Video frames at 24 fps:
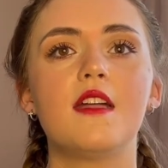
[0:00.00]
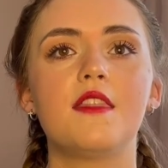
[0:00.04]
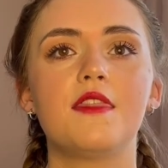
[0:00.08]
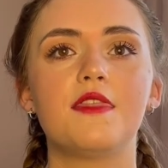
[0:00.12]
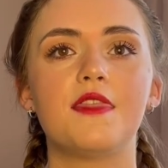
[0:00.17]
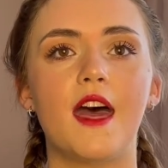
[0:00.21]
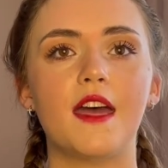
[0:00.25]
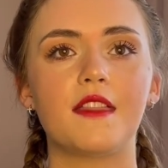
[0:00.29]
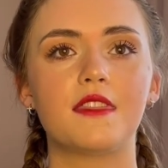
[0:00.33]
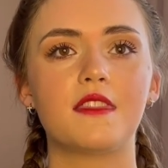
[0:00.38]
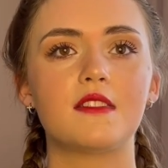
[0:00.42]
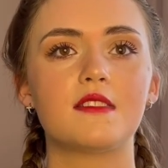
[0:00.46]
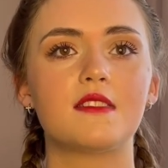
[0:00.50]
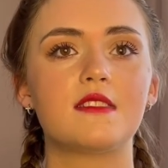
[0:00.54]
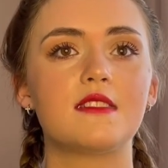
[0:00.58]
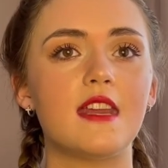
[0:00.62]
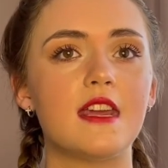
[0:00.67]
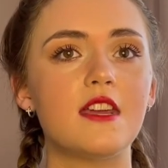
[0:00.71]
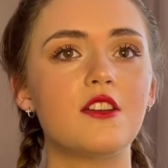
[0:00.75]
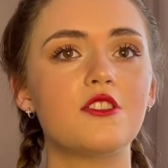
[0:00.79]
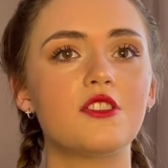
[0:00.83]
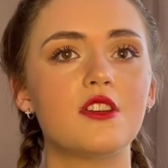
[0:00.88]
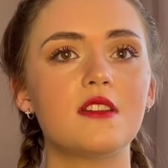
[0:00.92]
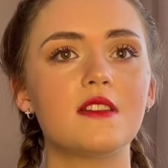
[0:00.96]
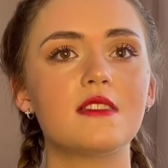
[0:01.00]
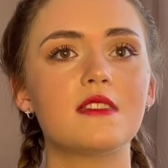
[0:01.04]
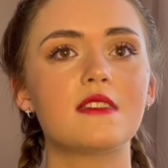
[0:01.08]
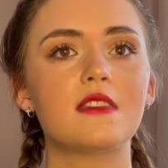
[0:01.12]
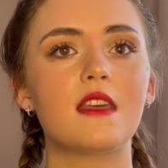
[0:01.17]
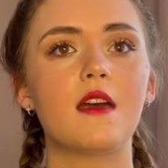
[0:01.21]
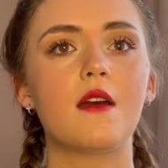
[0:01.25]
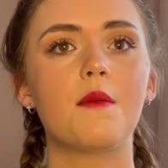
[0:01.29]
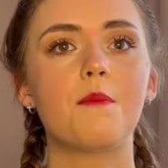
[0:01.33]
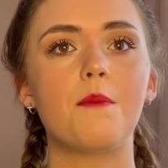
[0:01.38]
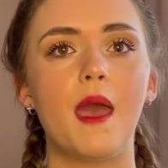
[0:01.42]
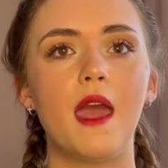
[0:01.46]
that the station's
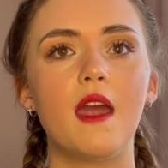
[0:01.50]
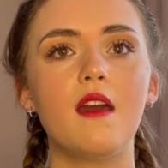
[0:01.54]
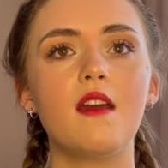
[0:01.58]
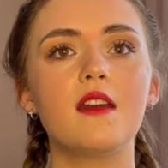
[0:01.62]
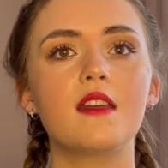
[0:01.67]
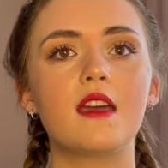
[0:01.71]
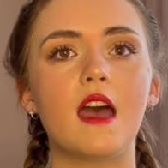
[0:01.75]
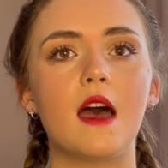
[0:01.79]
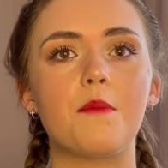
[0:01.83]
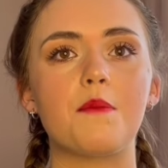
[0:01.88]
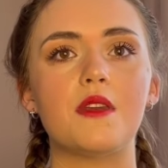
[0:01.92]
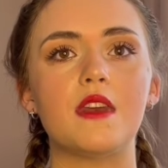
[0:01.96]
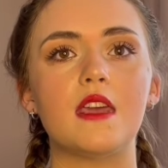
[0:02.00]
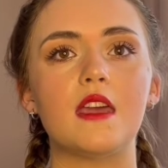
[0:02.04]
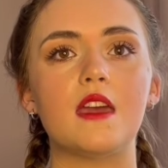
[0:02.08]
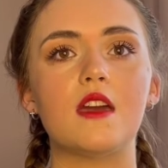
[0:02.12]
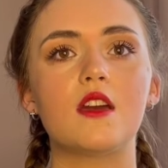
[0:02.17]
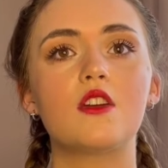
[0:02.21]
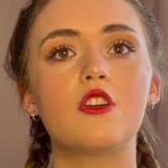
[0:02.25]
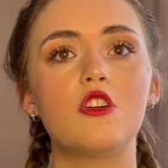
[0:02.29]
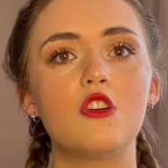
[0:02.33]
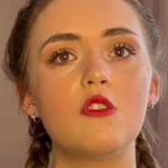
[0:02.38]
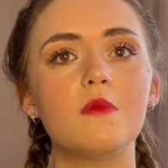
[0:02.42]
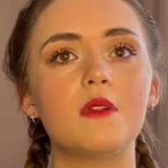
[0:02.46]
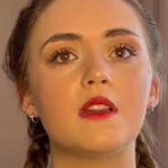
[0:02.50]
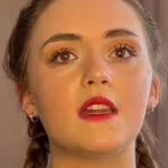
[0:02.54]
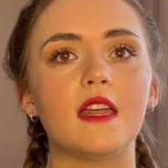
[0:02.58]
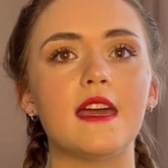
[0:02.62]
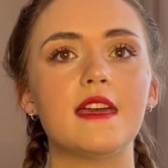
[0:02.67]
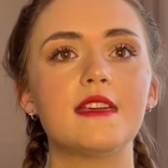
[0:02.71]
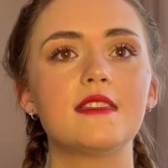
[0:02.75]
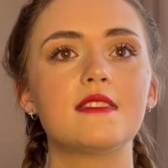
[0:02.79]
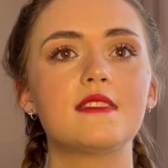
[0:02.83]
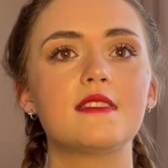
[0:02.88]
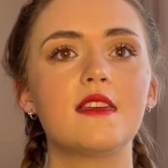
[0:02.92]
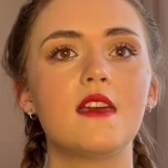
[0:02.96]
parent company,
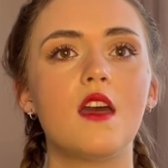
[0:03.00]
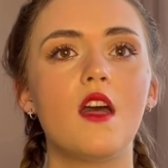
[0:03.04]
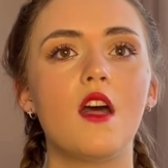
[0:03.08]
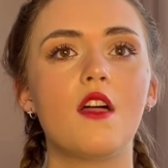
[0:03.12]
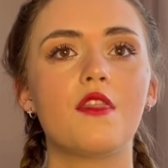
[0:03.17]
Cumulus,